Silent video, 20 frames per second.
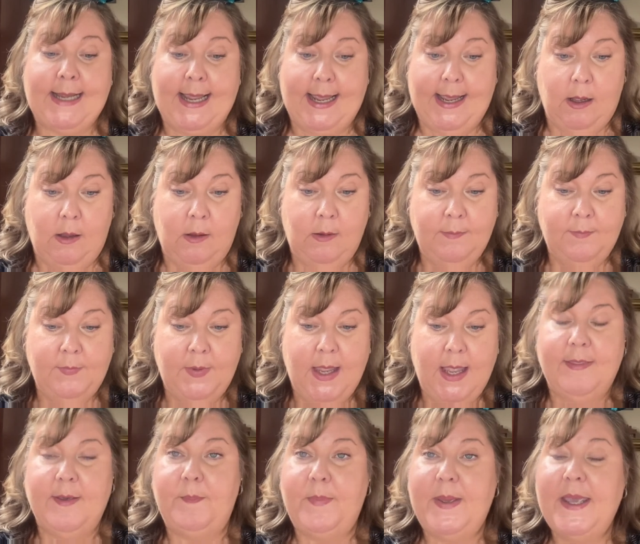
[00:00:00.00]
Dale.
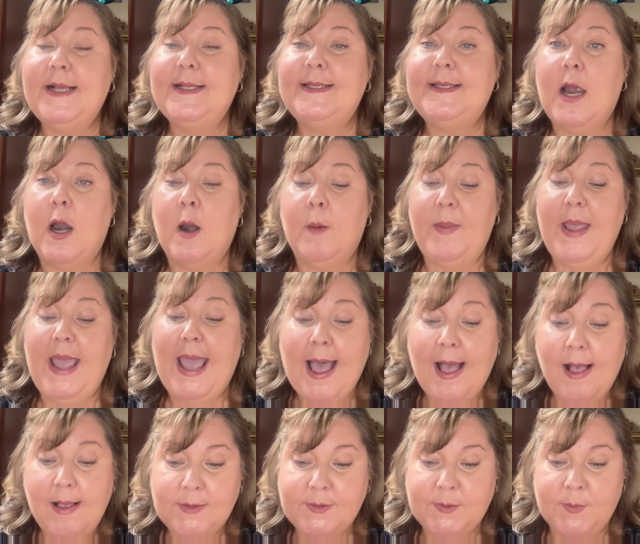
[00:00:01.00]
The Pixar
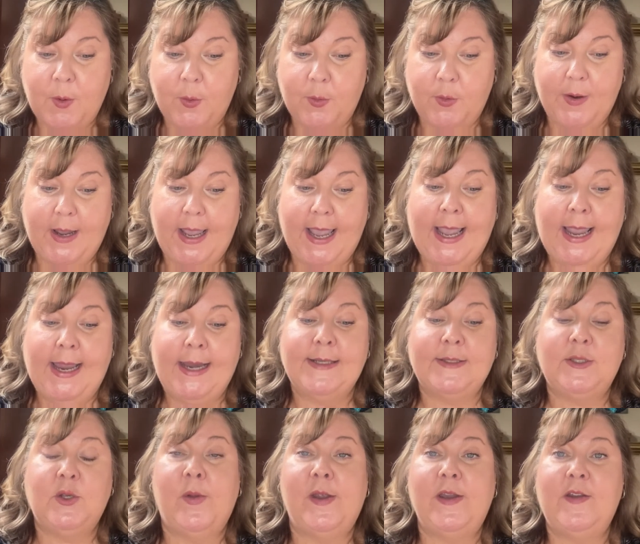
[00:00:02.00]
Pals motorcade
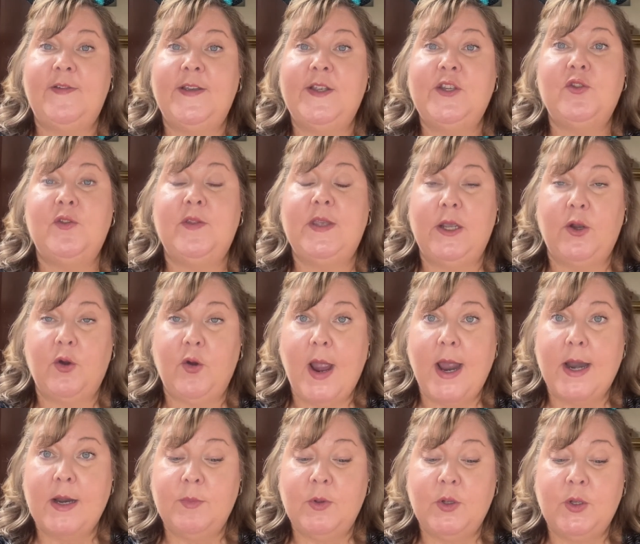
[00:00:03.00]
is going to feature The
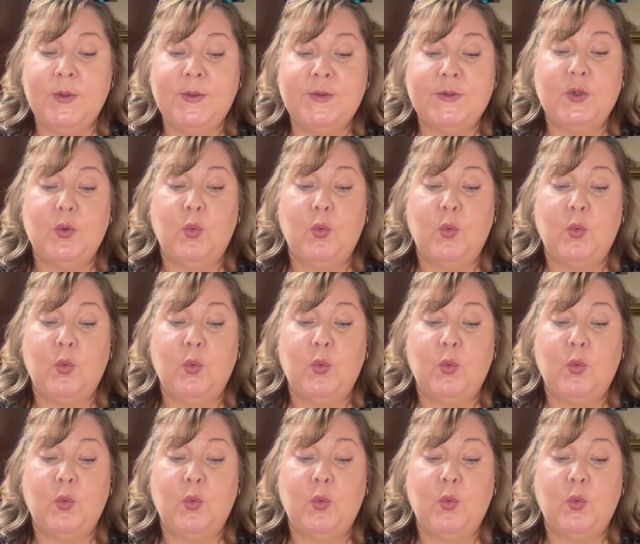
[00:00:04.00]
Incredibles,